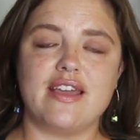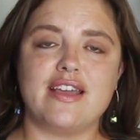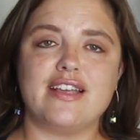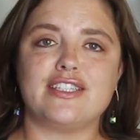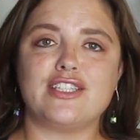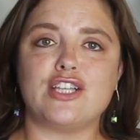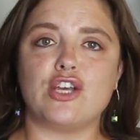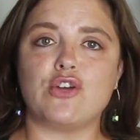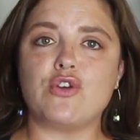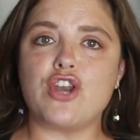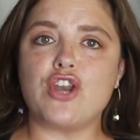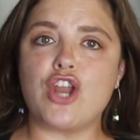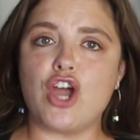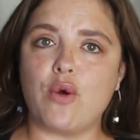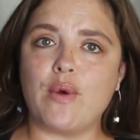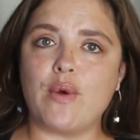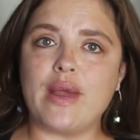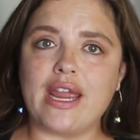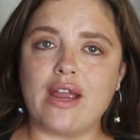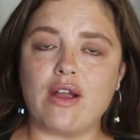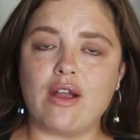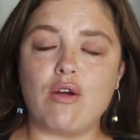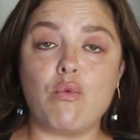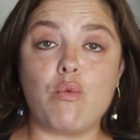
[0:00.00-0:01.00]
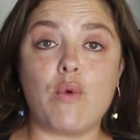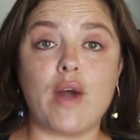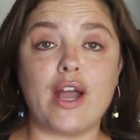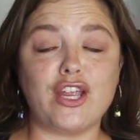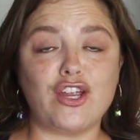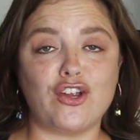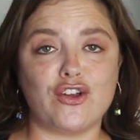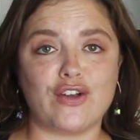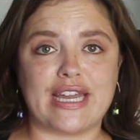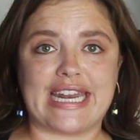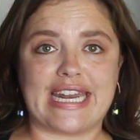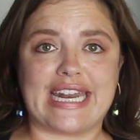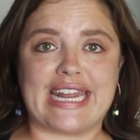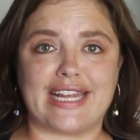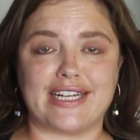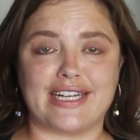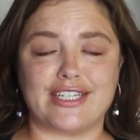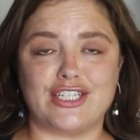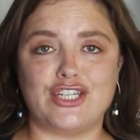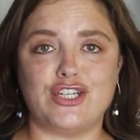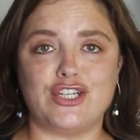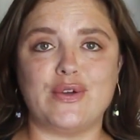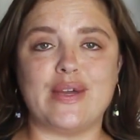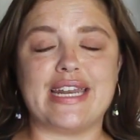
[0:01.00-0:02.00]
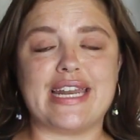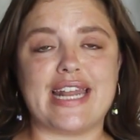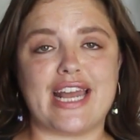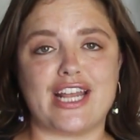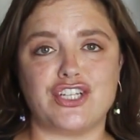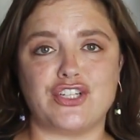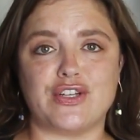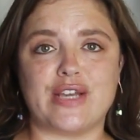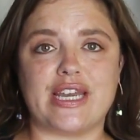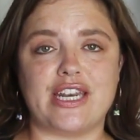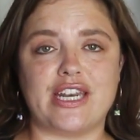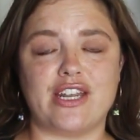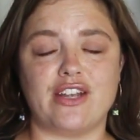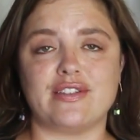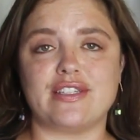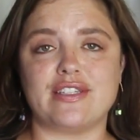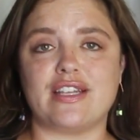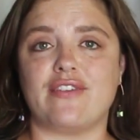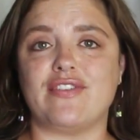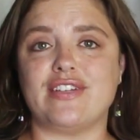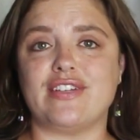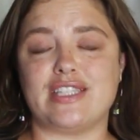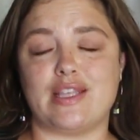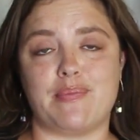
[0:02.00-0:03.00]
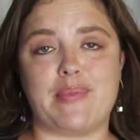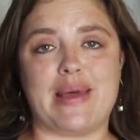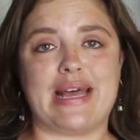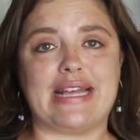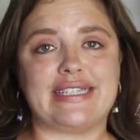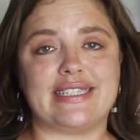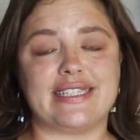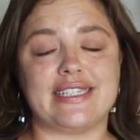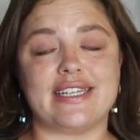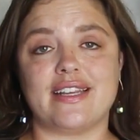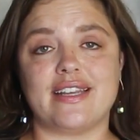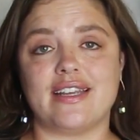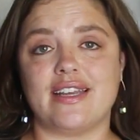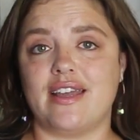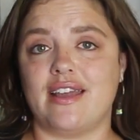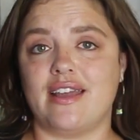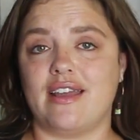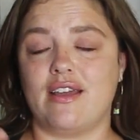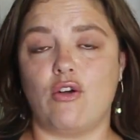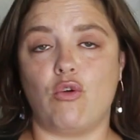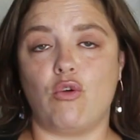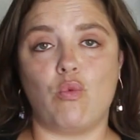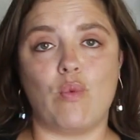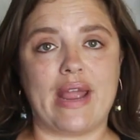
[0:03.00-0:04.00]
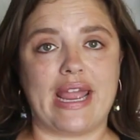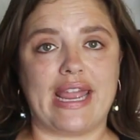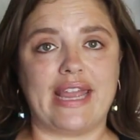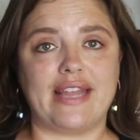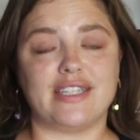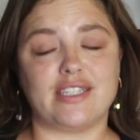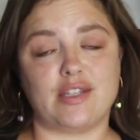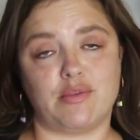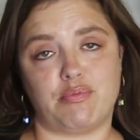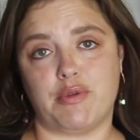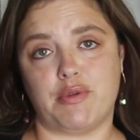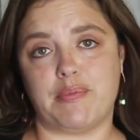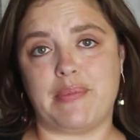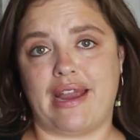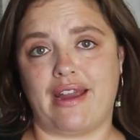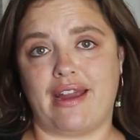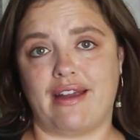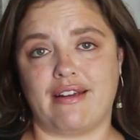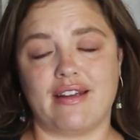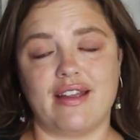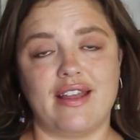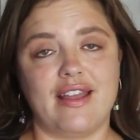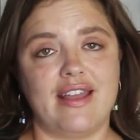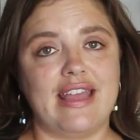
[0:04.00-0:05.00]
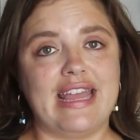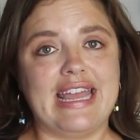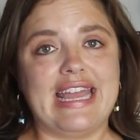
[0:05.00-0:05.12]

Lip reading: So knowing what you're getting into and educating yourself is the best way to prepare.